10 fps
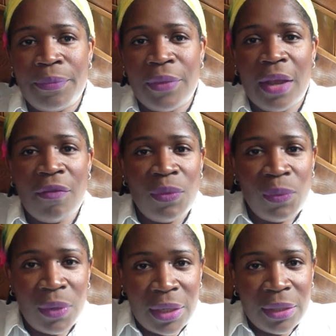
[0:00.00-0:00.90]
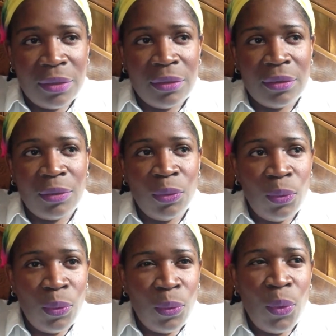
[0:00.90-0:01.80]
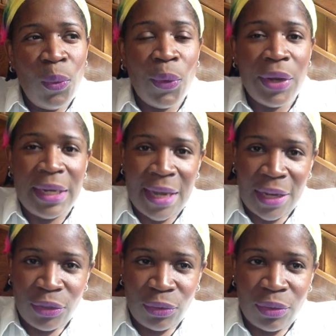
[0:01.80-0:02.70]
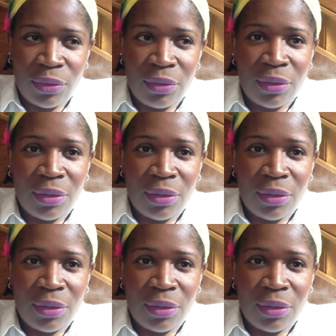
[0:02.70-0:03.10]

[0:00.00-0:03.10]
everyone who weren't natural,